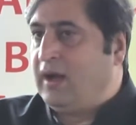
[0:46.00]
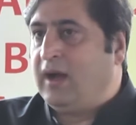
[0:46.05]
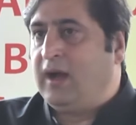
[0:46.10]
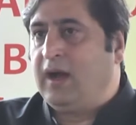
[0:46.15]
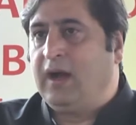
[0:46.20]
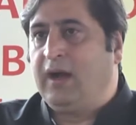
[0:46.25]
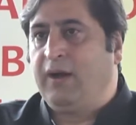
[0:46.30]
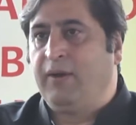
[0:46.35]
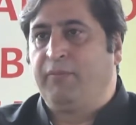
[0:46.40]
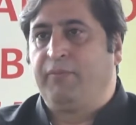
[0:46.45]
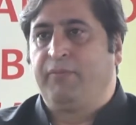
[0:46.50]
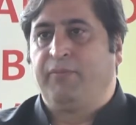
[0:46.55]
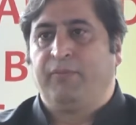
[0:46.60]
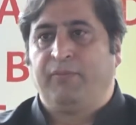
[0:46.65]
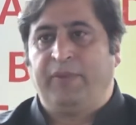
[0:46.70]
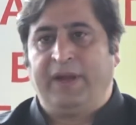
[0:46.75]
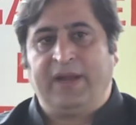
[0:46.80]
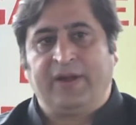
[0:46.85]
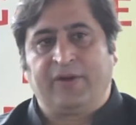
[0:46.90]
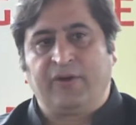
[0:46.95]
Uh,
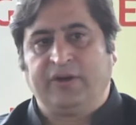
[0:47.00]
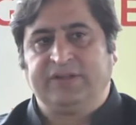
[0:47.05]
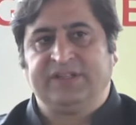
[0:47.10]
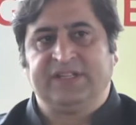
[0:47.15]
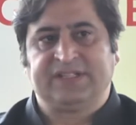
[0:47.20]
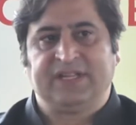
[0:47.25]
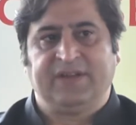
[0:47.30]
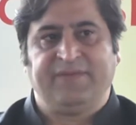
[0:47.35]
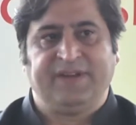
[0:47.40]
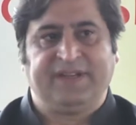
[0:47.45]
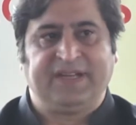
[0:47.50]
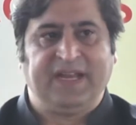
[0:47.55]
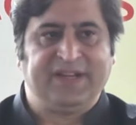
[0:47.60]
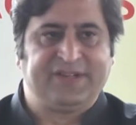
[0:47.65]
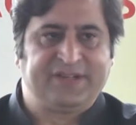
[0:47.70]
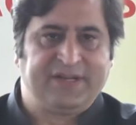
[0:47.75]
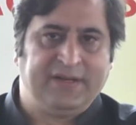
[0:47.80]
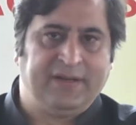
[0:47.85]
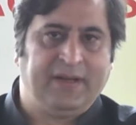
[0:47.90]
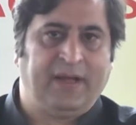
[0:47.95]
when I got this
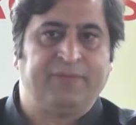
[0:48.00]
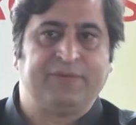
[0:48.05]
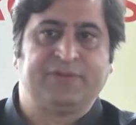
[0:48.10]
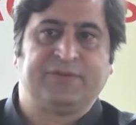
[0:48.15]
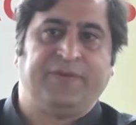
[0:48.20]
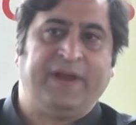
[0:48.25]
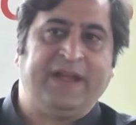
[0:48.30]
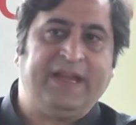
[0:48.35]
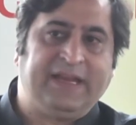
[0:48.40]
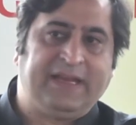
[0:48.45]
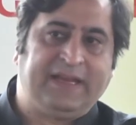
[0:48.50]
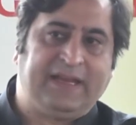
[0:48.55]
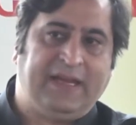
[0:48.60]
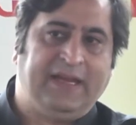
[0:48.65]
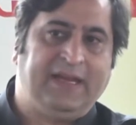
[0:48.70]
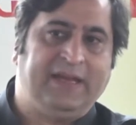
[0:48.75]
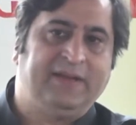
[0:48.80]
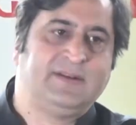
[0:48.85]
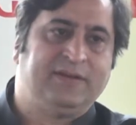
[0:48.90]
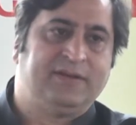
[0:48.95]
invitation, I was very
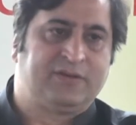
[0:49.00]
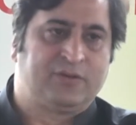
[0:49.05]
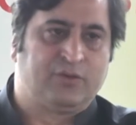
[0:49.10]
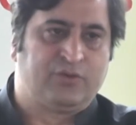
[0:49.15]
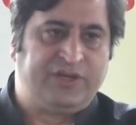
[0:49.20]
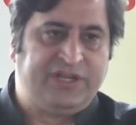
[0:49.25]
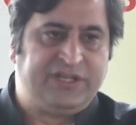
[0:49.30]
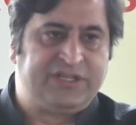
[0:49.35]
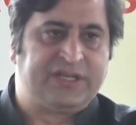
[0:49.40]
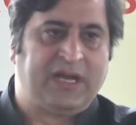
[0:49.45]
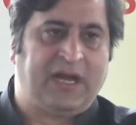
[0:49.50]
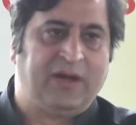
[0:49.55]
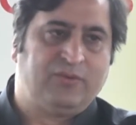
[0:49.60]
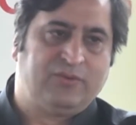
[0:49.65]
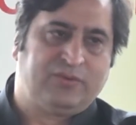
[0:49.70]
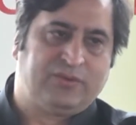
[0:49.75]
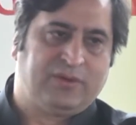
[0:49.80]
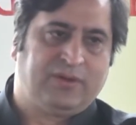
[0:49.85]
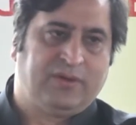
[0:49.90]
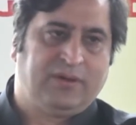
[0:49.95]
keen to reach out
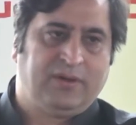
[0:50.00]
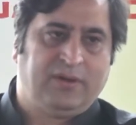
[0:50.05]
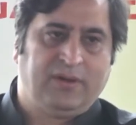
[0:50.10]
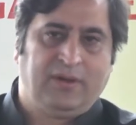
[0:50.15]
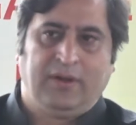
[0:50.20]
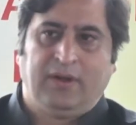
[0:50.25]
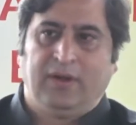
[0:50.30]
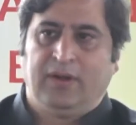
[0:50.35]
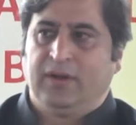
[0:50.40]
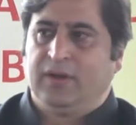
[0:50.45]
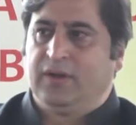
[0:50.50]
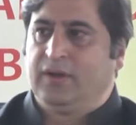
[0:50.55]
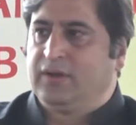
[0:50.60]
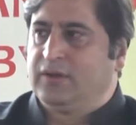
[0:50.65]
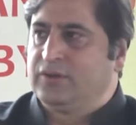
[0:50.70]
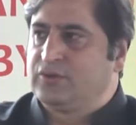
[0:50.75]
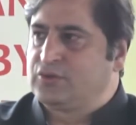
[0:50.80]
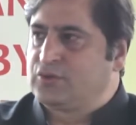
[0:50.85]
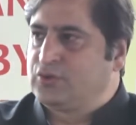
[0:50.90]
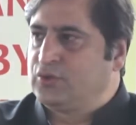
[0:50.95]

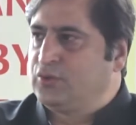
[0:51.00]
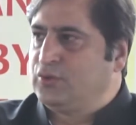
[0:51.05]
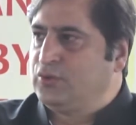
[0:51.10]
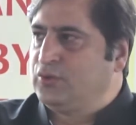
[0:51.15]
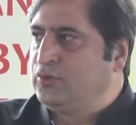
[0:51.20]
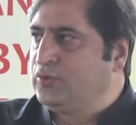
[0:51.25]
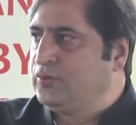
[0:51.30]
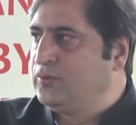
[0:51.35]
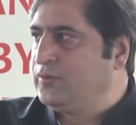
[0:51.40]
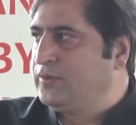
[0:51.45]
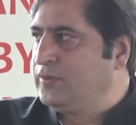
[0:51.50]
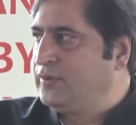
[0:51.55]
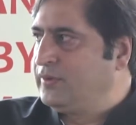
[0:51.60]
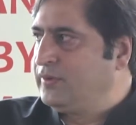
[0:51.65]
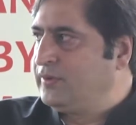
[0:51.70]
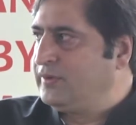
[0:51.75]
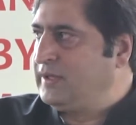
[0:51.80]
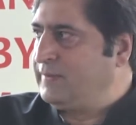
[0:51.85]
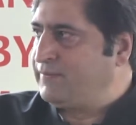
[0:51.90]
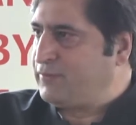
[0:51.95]
to
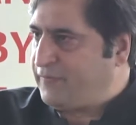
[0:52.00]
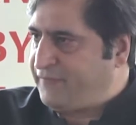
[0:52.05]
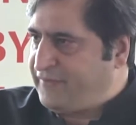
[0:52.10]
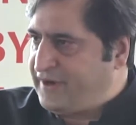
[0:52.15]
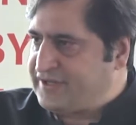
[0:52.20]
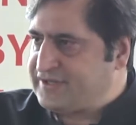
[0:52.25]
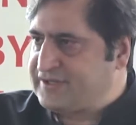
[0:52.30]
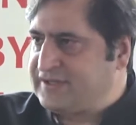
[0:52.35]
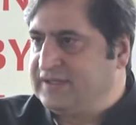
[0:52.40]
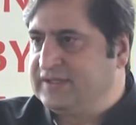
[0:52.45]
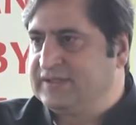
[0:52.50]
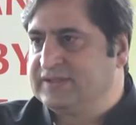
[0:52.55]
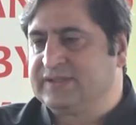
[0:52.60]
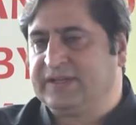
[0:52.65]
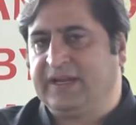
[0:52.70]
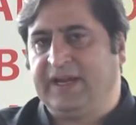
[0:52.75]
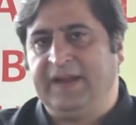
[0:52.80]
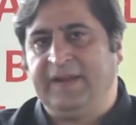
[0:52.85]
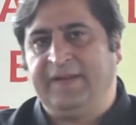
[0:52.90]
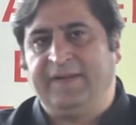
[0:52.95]
the professionals
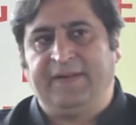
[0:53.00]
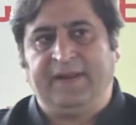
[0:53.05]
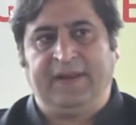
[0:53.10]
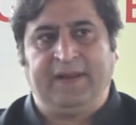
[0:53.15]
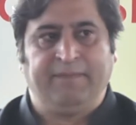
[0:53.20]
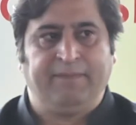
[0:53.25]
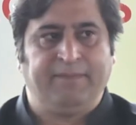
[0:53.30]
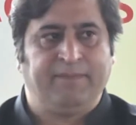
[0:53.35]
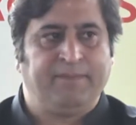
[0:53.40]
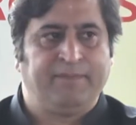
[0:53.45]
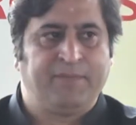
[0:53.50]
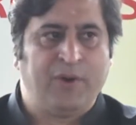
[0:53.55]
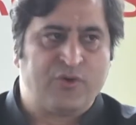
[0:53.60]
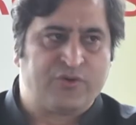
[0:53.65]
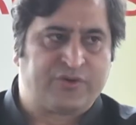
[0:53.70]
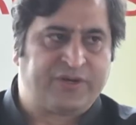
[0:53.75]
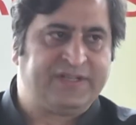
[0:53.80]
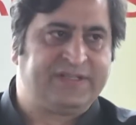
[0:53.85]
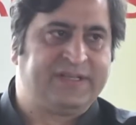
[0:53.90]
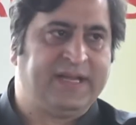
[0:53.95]
in the
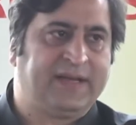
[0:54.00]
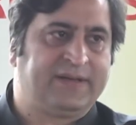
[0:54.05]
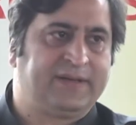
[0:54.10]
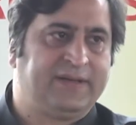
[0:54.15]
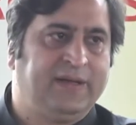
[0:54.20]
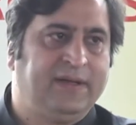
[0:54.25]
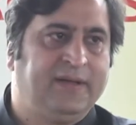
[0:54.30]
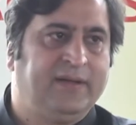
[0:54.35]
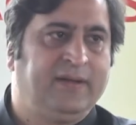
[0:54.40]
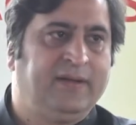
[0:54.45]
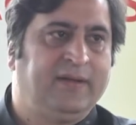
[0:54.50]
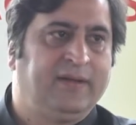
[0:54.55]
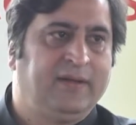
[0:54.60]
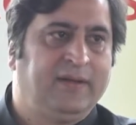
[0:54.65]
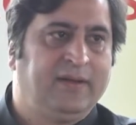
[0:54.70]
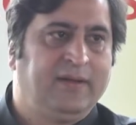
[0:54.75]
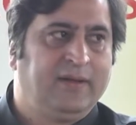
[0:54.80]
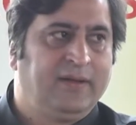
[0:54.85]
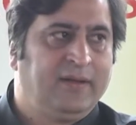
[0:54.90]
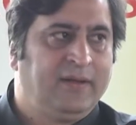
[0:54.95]
poultry sector.
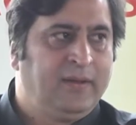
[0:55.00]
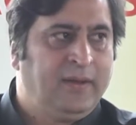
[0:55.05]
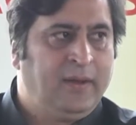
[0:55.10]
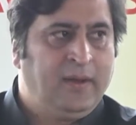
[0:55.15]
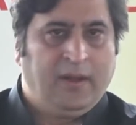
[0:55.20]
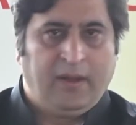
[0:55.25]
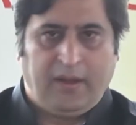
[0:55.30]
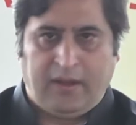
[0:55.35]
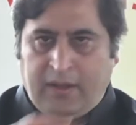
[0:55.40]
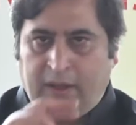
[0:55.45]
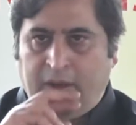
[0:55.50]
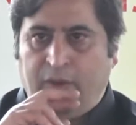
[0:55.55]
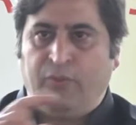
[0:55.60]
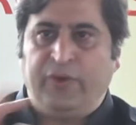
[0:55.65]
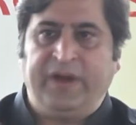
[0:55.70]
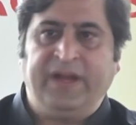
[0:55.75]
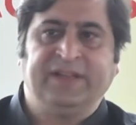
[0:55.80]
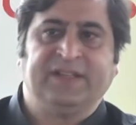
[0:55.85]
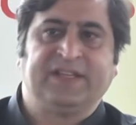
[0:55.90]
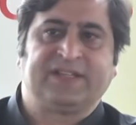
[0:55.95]

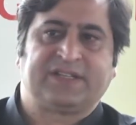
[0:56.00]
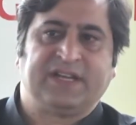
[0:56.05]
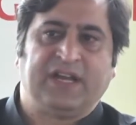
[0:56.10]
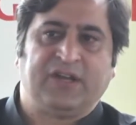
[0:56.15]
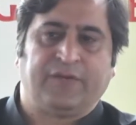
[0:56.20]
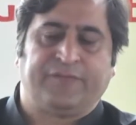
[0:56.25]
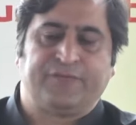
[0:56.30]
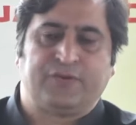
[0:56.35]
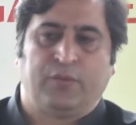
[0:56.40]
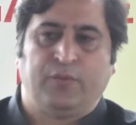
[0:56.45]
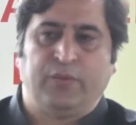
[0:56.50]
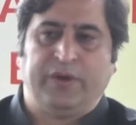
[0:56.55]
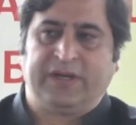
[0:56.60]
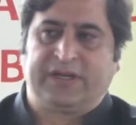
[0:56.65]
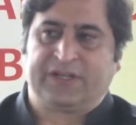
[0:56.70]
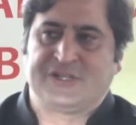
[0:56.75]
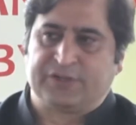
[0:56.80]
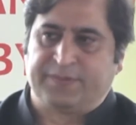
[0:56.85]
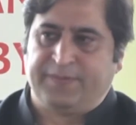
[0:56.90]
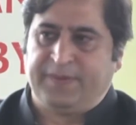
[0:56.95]
We in the state of Jammu and
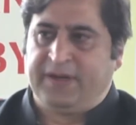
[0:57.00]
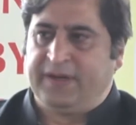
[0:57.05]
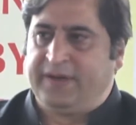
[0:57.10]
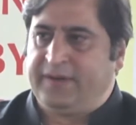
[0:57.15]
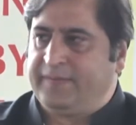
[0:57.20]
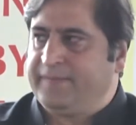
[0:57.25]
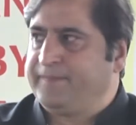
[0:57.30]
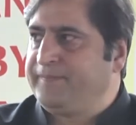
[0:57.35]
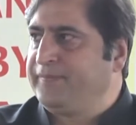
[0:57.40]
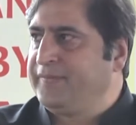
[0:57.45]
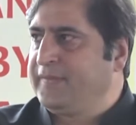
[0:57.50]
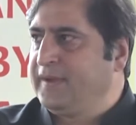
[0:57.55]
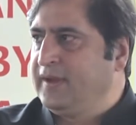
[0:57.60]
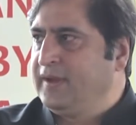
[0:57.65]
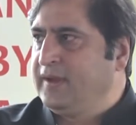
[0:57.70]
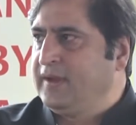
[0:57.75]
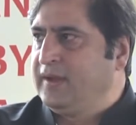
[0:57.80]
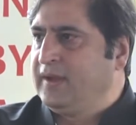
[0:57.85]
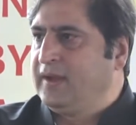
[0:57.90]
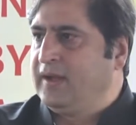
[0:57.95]
Kashmir
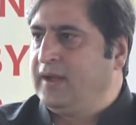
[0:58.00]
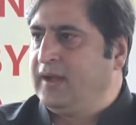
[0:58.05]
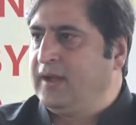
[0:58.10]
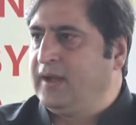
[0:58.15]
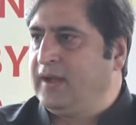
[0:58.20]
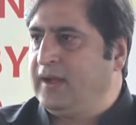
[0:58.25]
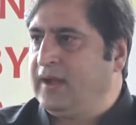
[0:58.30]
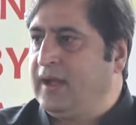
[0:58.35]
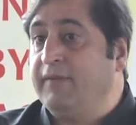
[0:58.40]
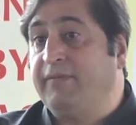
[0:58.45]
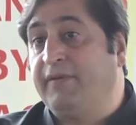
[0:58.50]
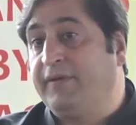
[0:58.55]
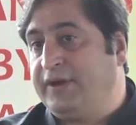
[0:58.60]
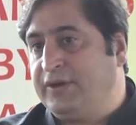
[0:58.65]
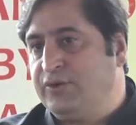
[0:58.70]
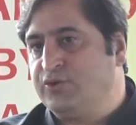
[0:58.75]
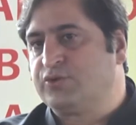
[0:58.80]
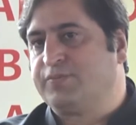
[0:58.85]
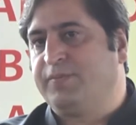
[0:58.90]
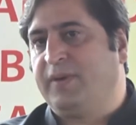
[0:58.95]
uh, have a
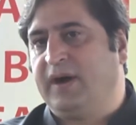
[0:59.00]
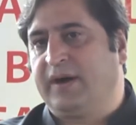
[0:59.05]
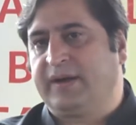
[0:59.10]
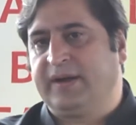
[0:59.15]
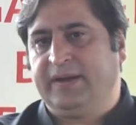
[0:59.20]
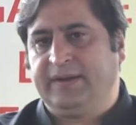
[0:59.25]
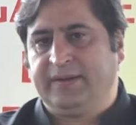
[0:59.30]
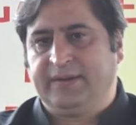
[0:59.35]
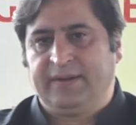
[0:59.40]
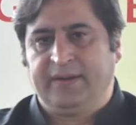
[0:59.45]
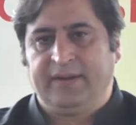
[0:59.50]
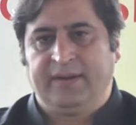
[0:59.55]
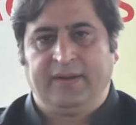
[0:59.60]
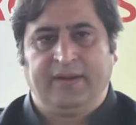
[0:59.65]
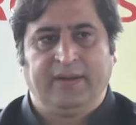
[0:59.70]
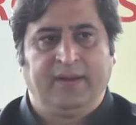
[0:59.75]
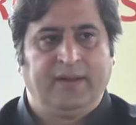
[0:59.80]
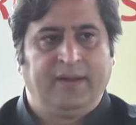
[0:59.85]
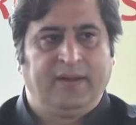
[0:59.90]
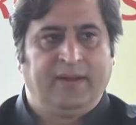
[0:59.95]
huge market,
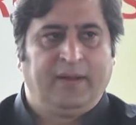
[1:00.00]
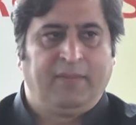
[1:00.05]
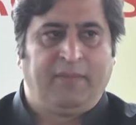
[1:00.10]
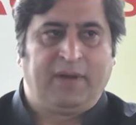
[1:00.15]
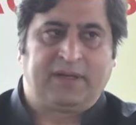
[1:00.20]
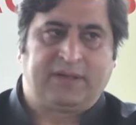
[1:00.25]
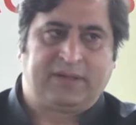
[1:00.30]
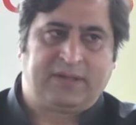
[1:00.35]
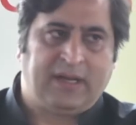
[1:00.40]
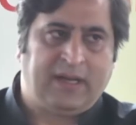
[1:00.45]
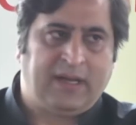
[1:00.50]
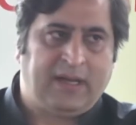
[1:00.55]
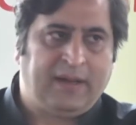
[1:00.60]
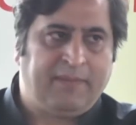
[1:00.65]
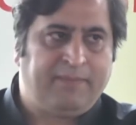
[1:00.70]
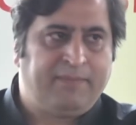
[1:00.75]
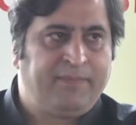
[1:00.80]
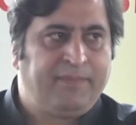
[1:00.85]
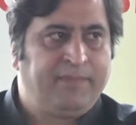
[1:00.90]
but uh,